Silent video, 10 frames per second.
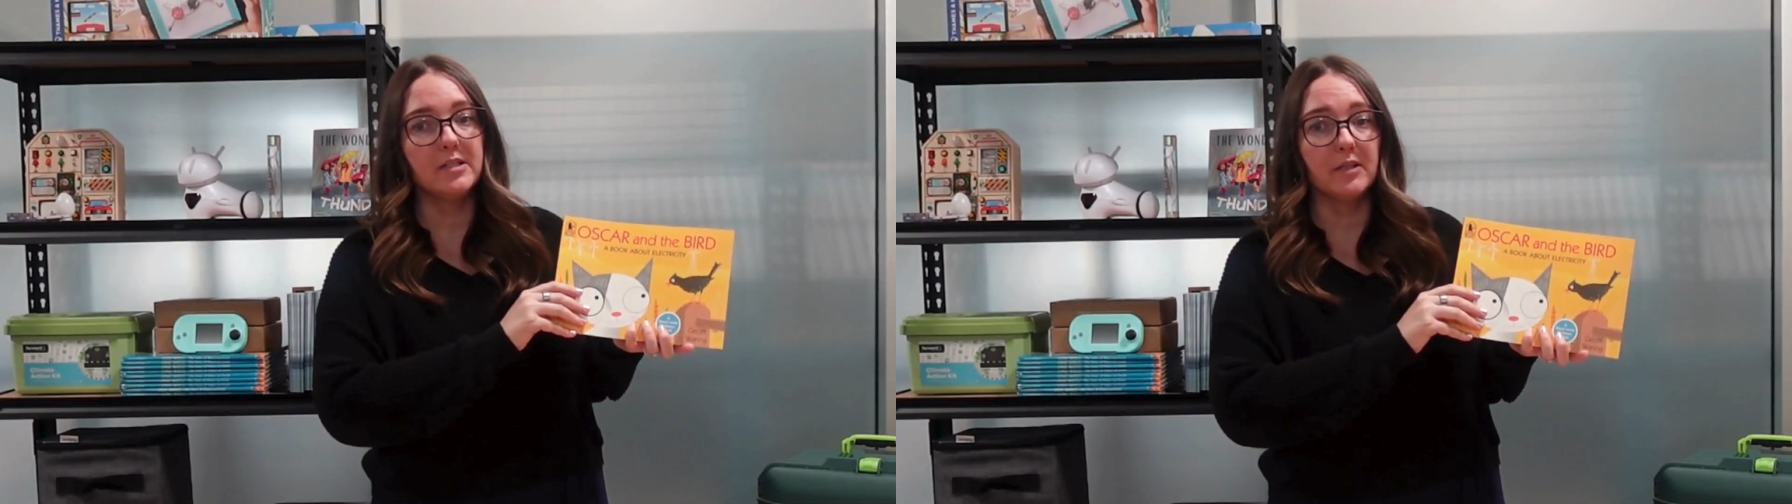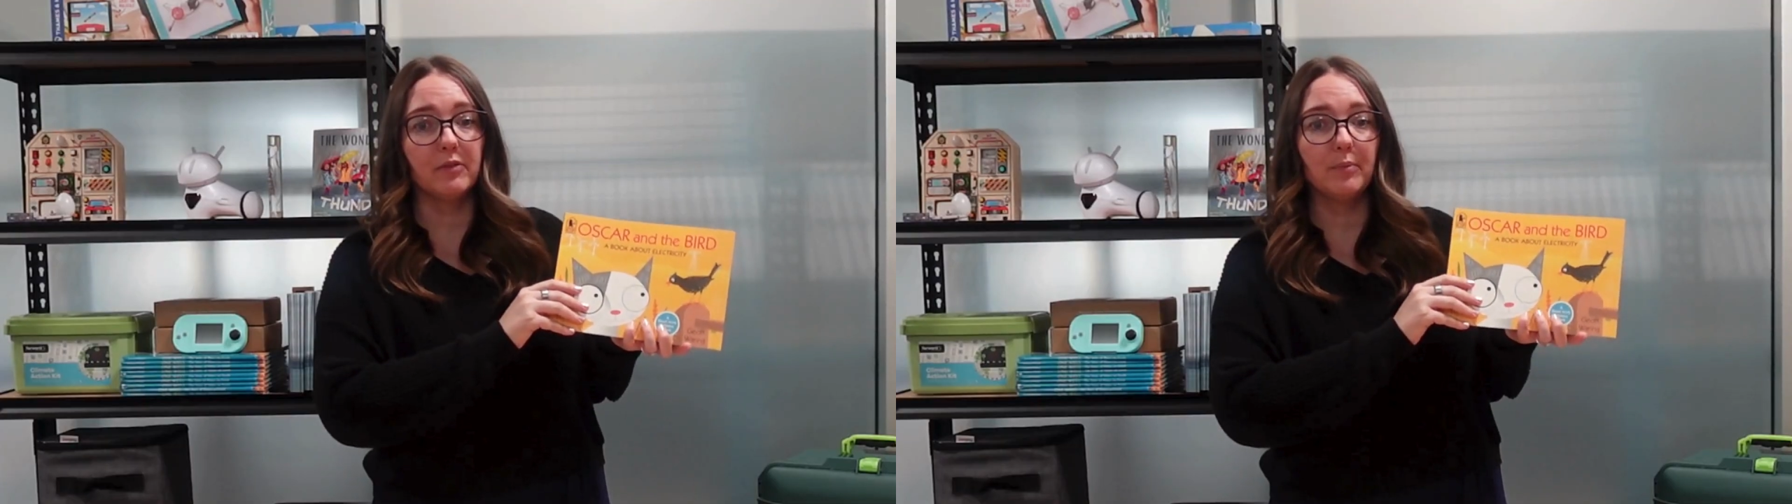
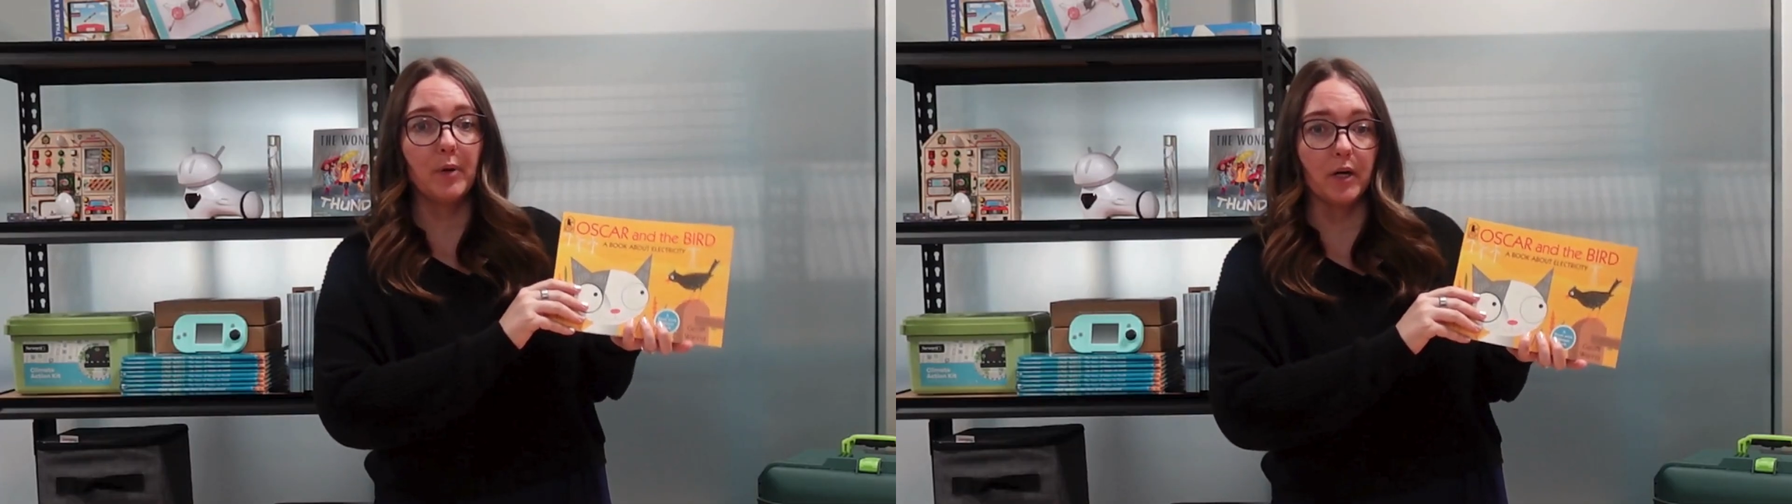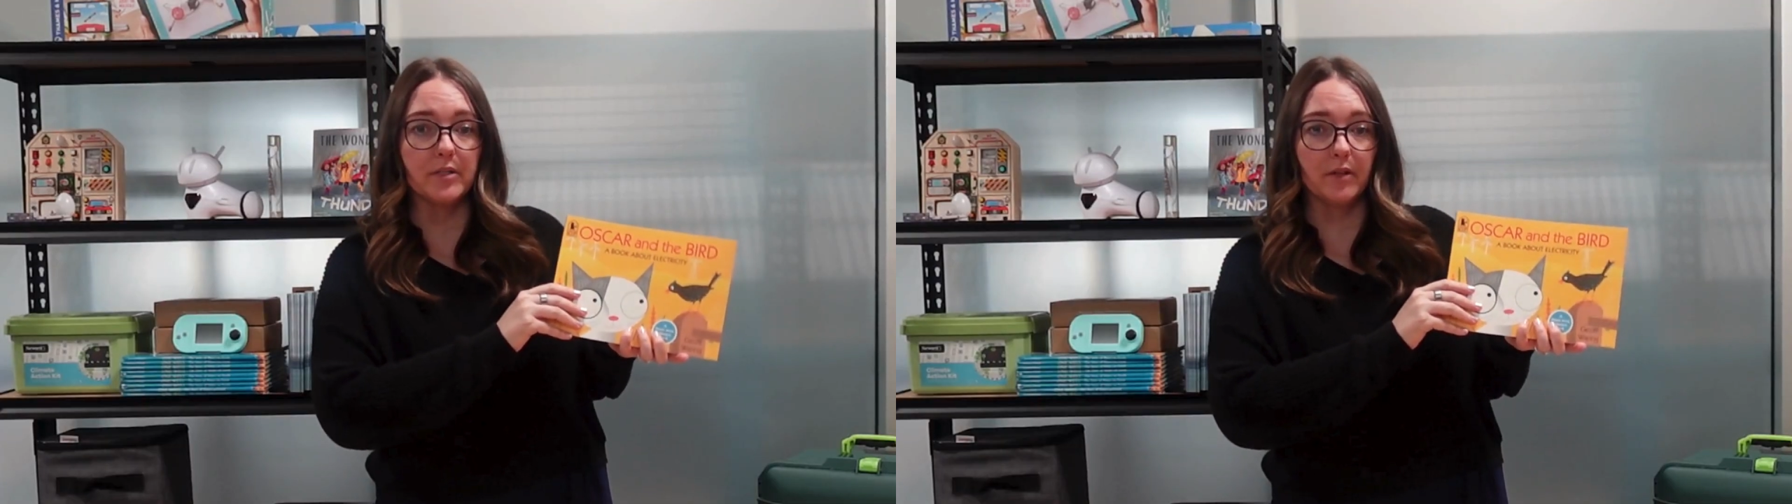different
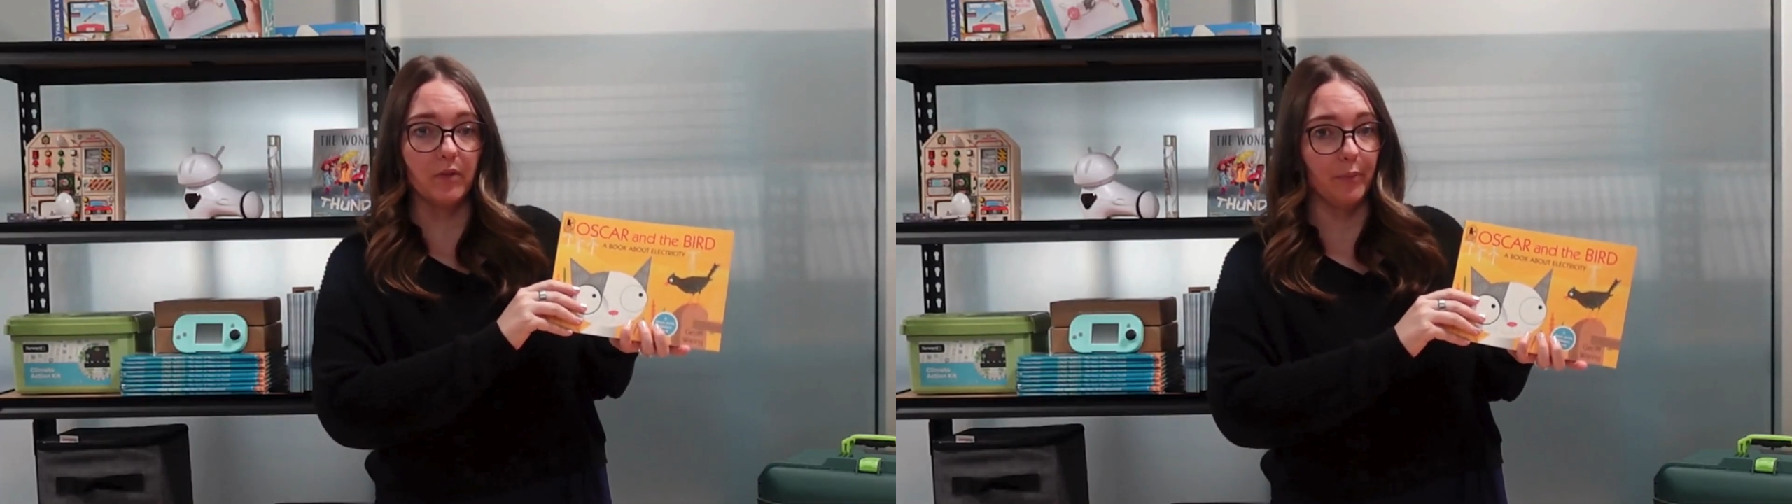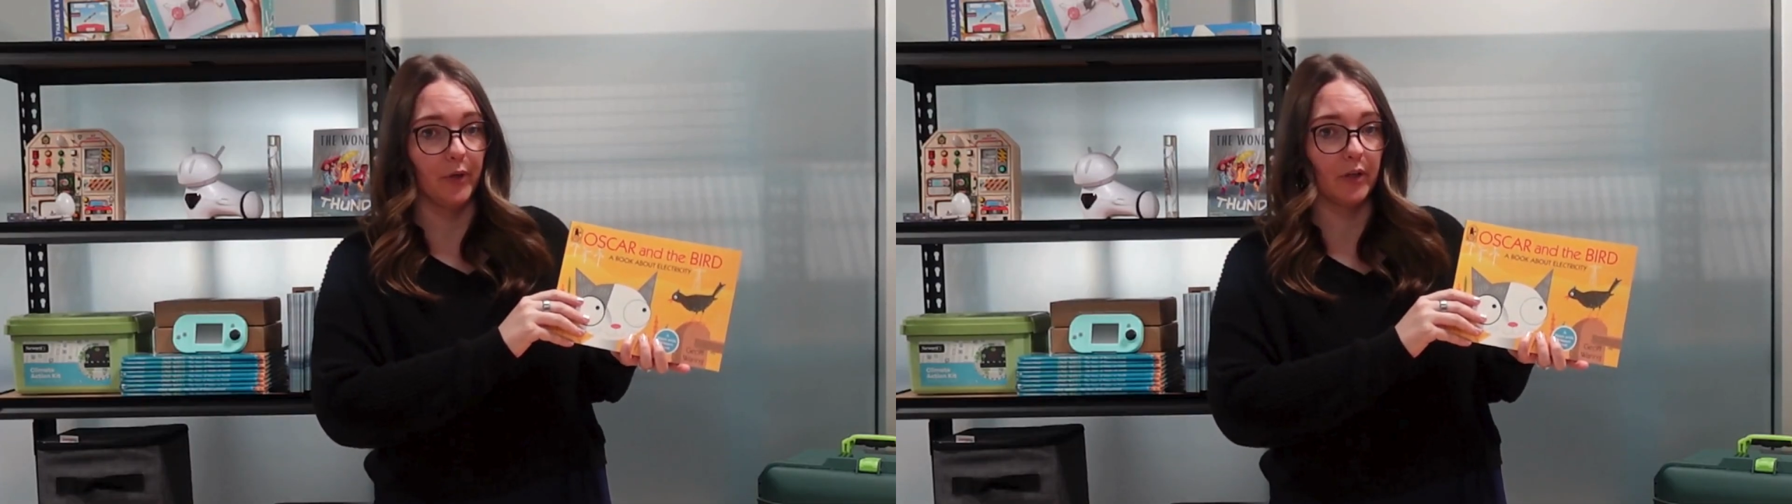parts of
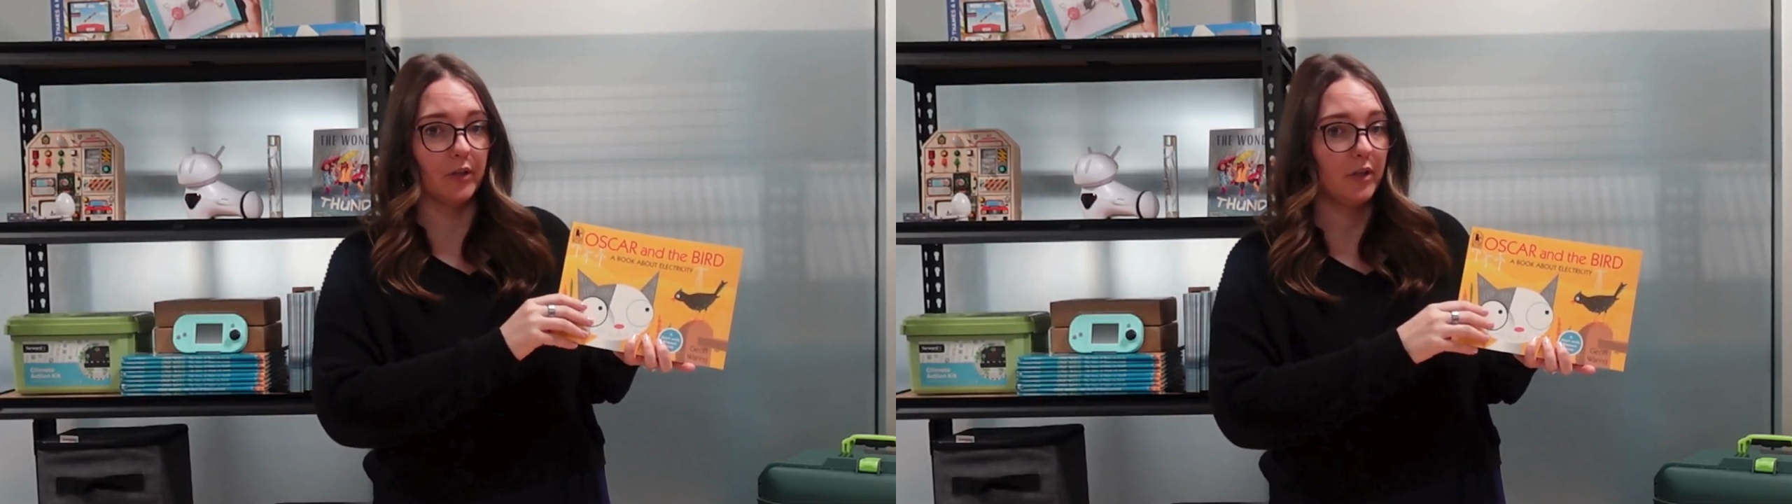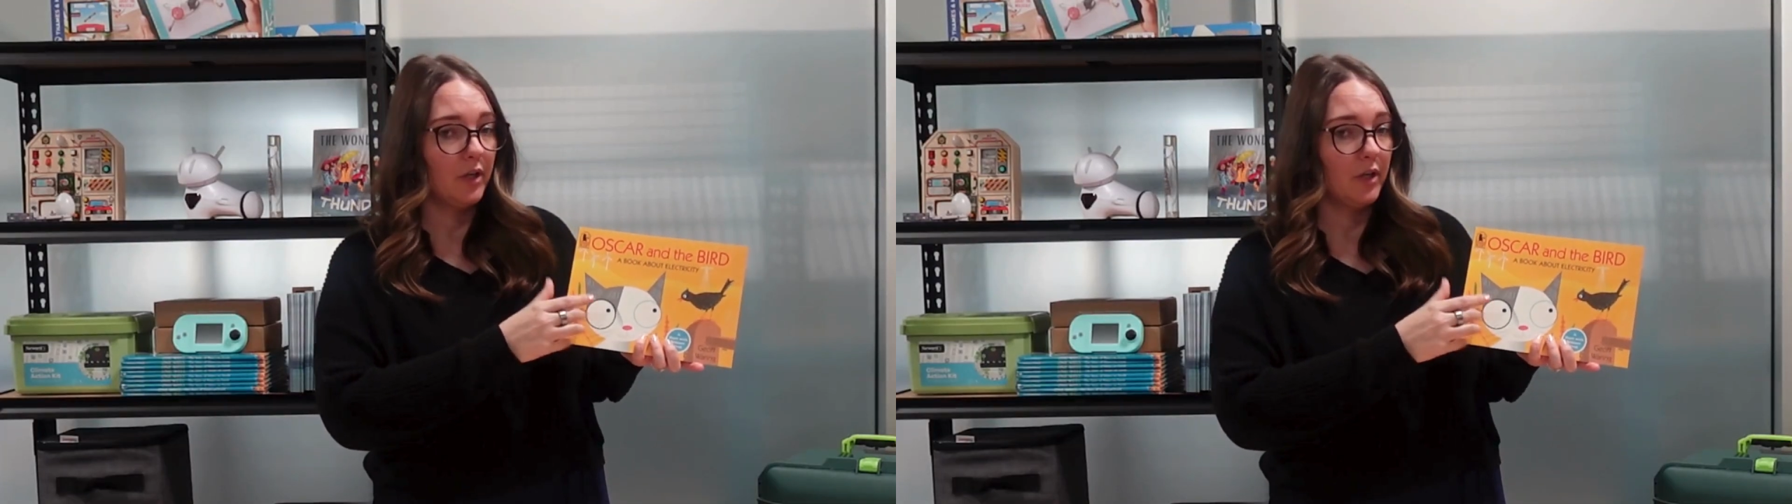the book: